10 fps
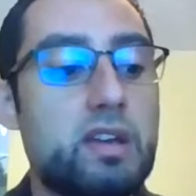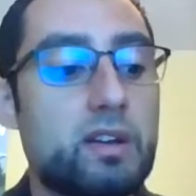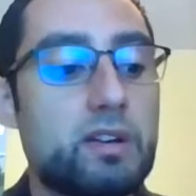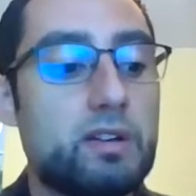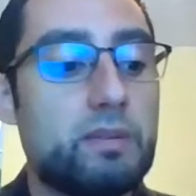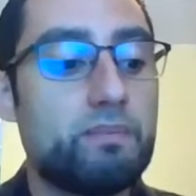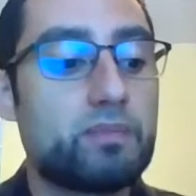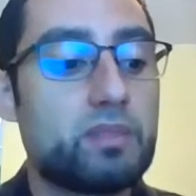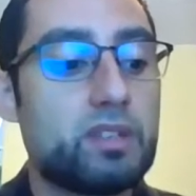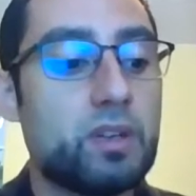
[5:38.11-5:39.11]
Um,
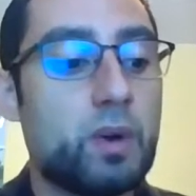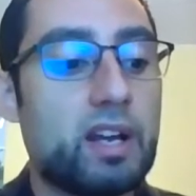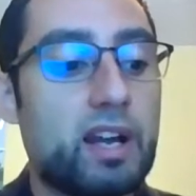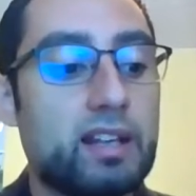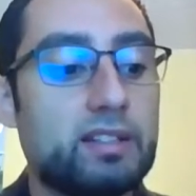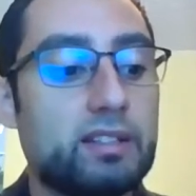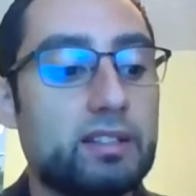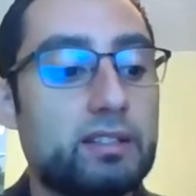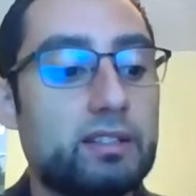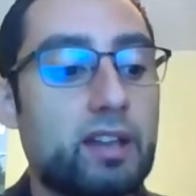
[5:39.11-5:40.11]
you know, I
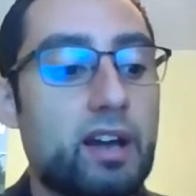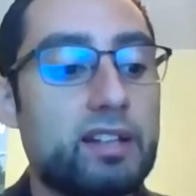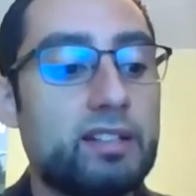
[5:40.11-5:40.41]
thought I